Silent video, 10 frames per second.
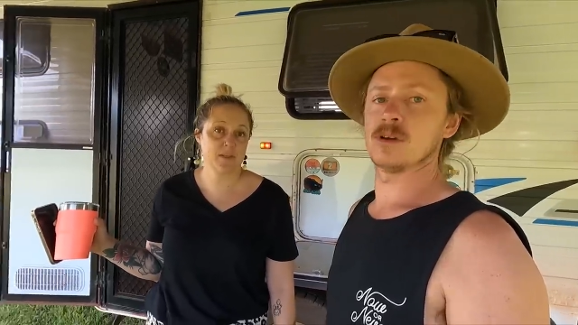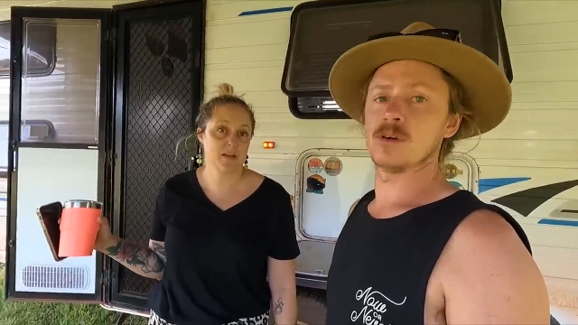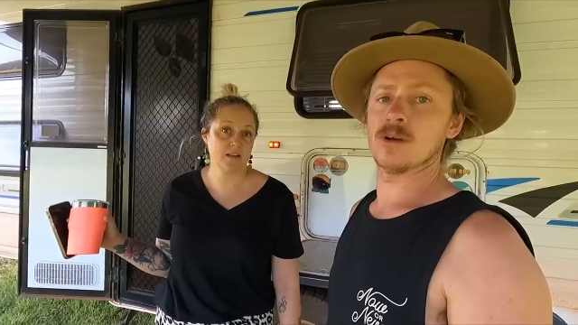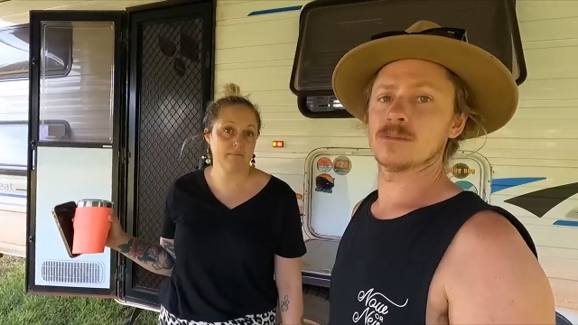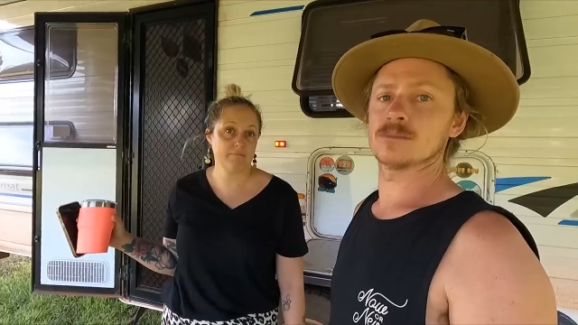
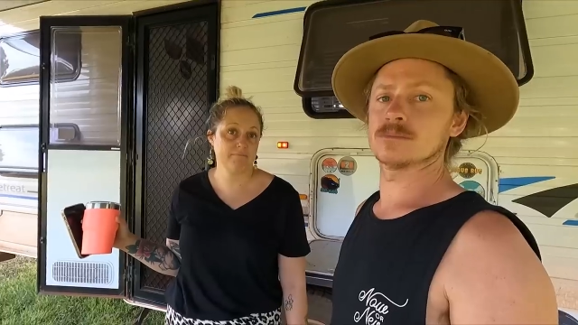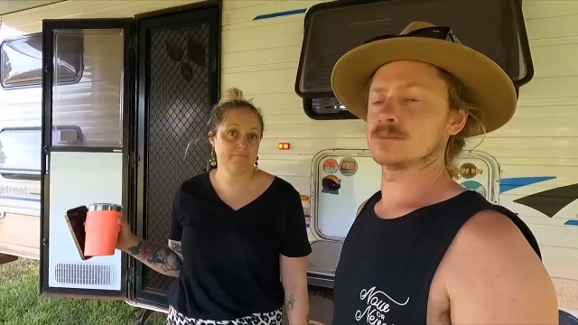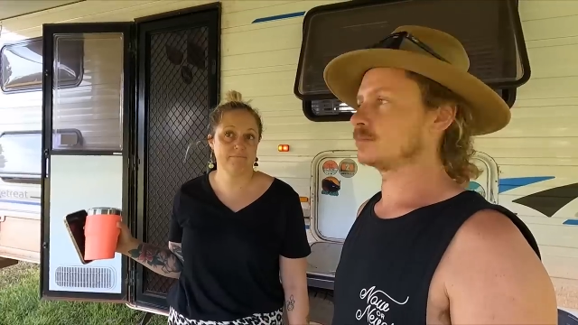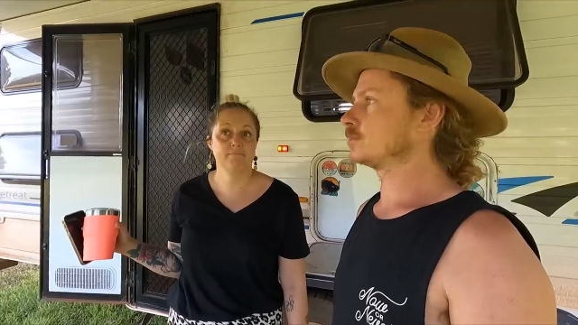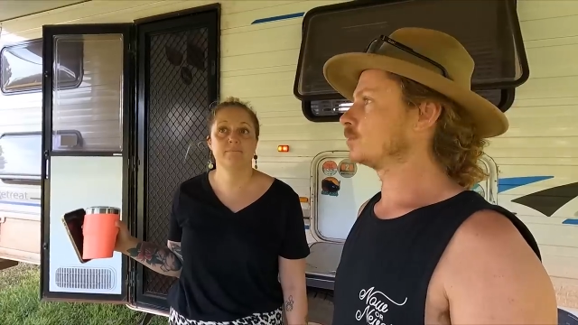Speaker 1: All right. Um,
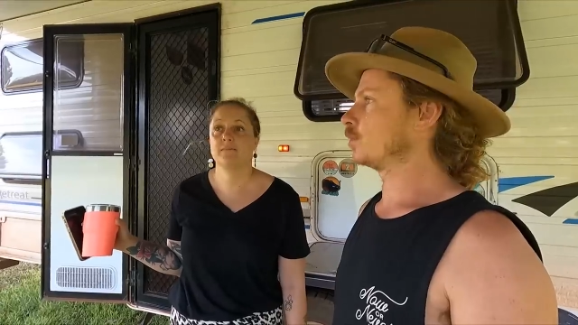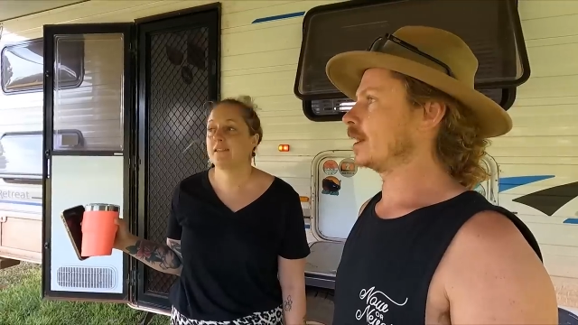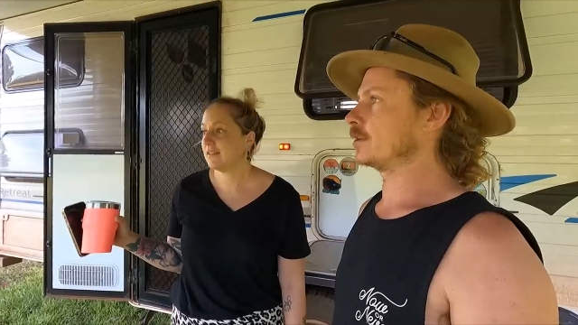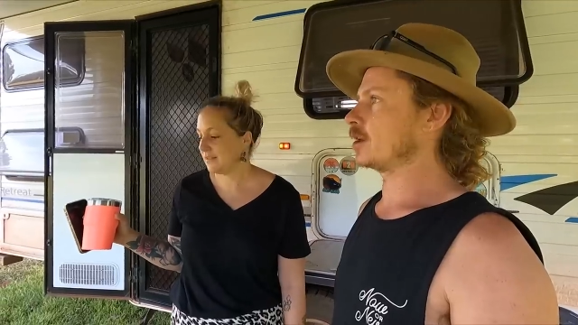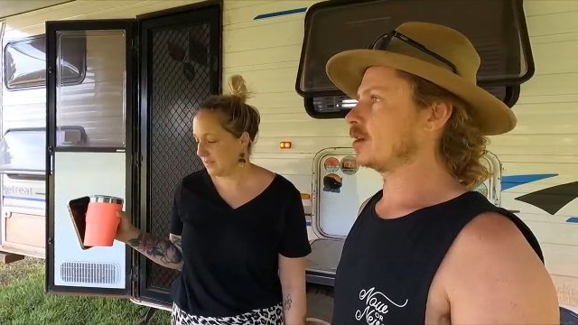
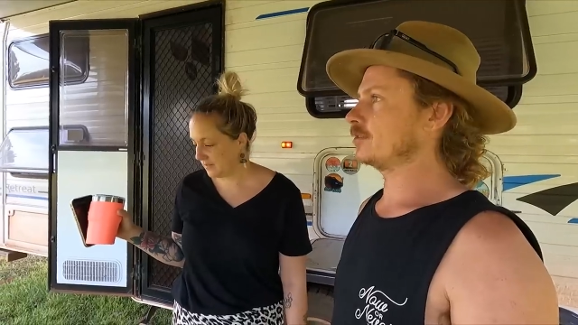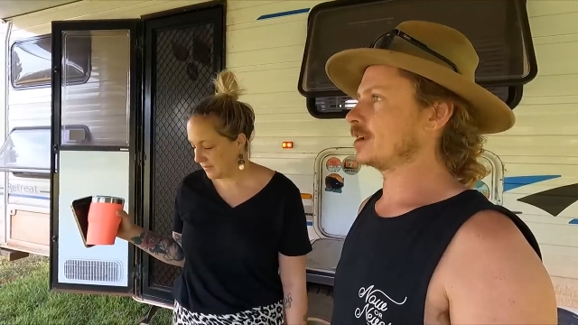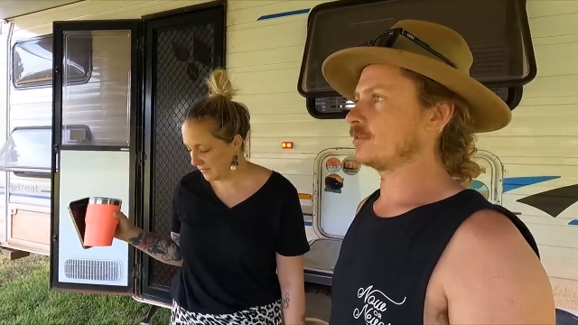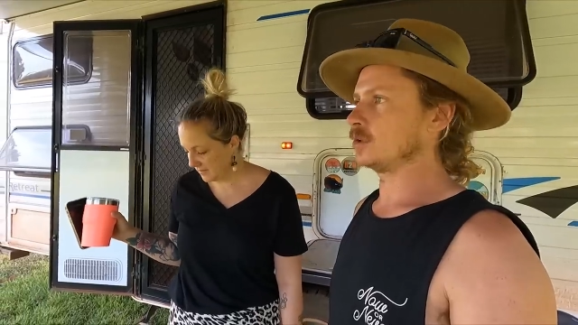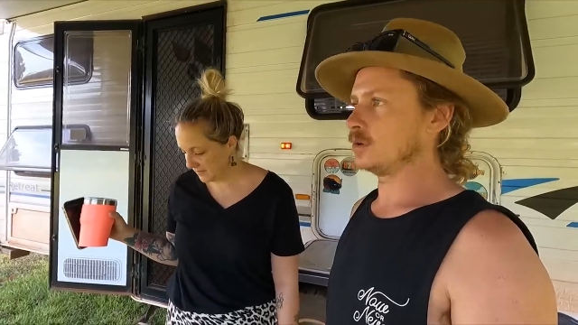we'll head on over
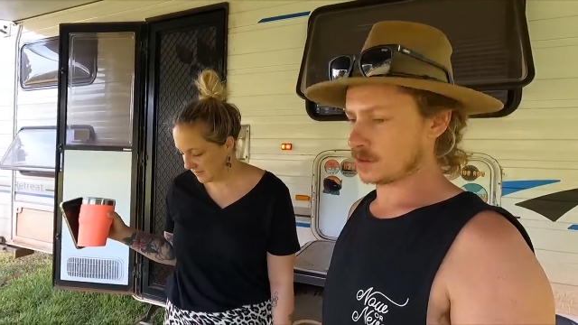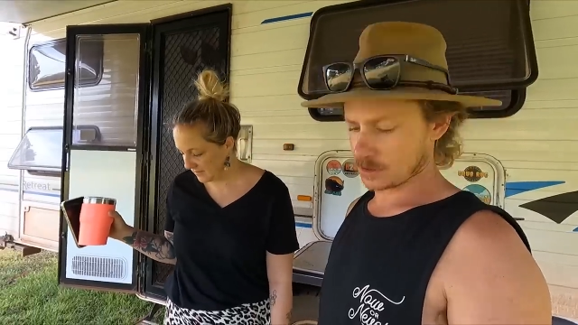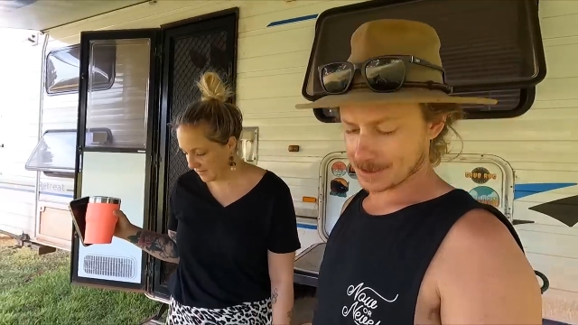and have a look.